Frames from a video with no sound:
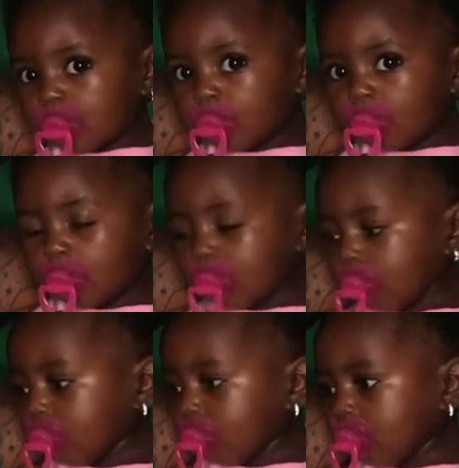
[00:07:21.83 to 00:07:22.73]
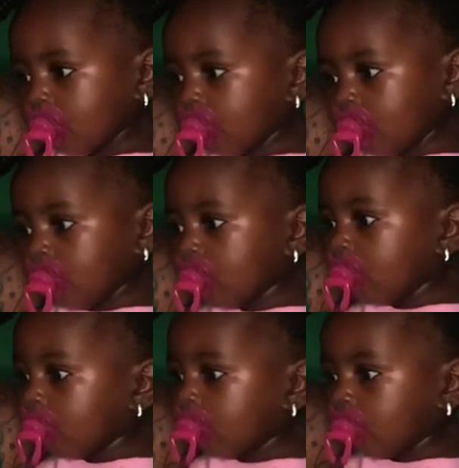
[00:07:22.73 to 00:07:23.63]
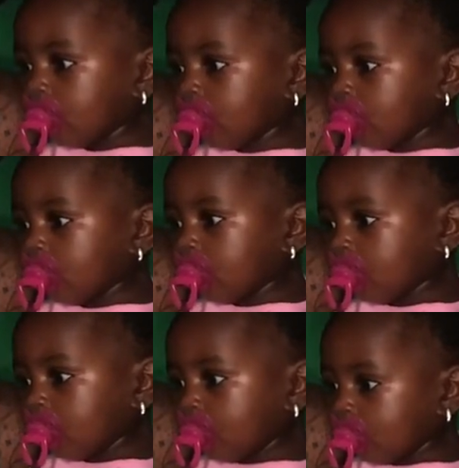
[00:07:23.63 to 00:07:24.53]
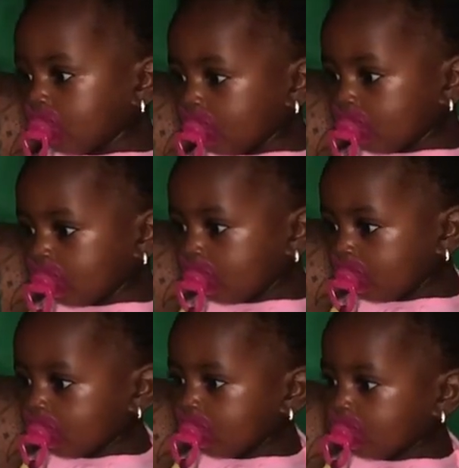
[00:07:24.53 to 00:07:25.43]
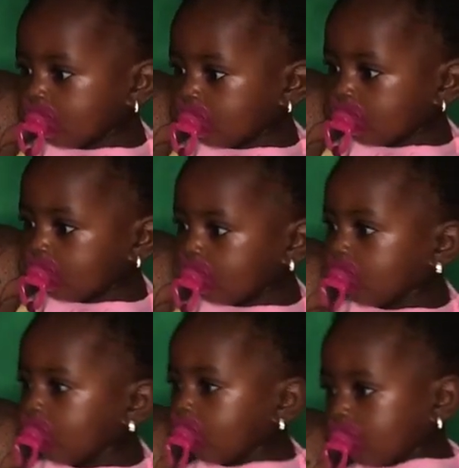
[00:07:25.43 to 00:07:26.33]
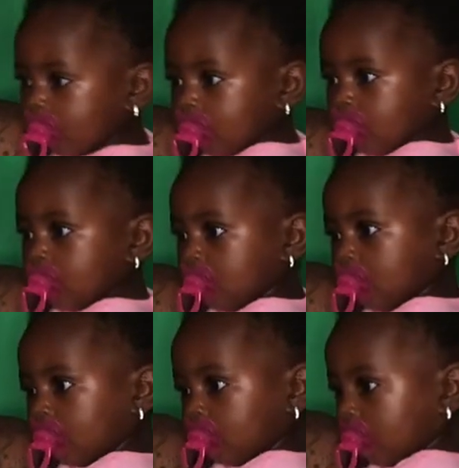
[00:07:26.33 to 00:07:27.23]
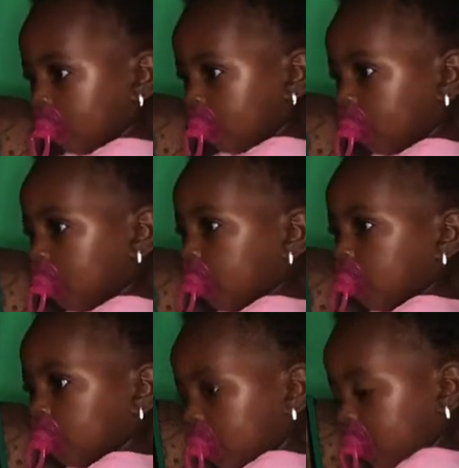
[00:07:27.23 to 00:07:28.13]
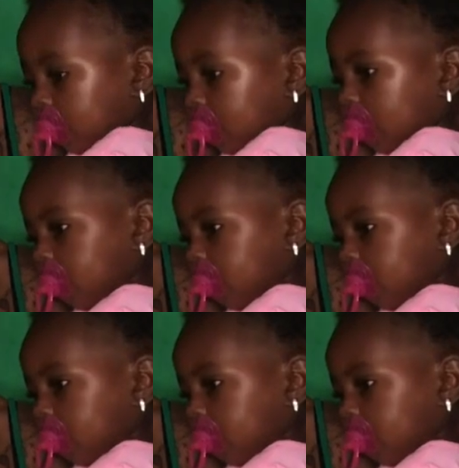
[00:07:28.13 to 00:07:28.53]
No words are spoken by the person on screen.